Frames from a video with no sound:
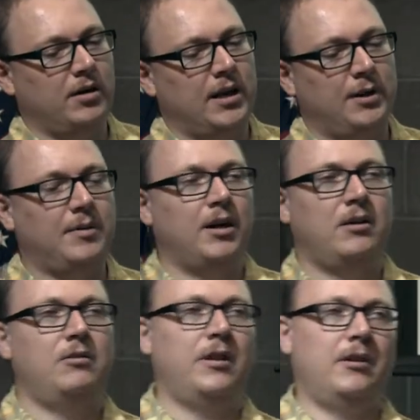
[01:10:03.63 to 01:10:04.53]
Anybody know
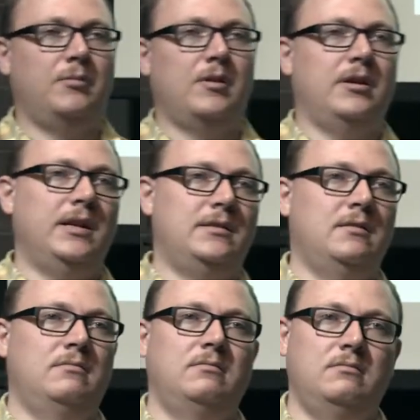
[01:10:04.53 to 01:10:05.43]
who Harold Martin is?
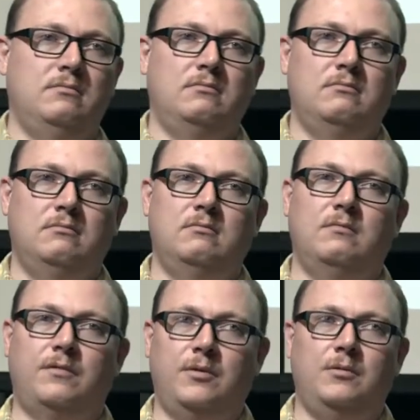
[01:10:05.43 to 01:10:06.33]
A
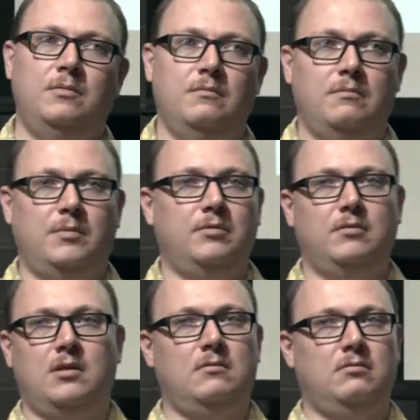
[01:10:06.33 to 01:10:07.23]
few people?
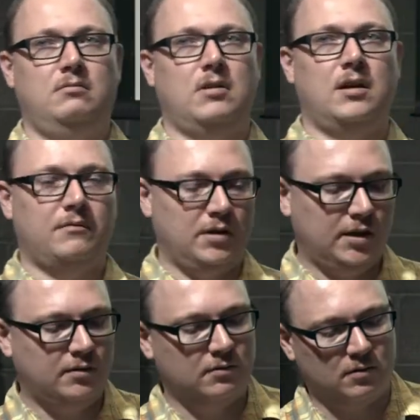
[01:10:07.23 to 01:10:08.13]
No? Not really?
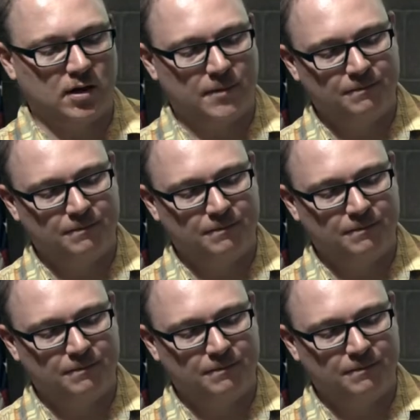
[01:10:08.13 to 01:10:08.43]
Okay.